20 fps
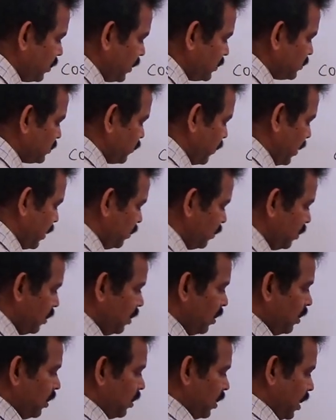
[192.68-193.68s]
X square.
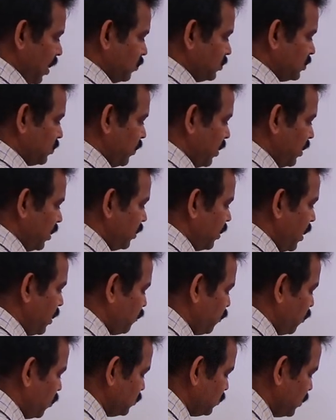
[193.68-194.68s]
Now squaring
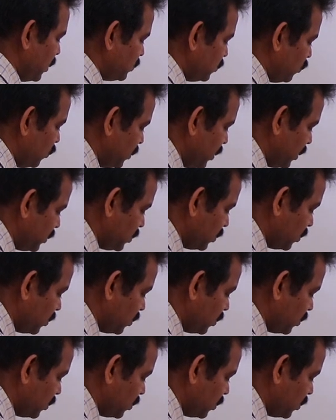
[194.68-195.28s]
on both sides, you will get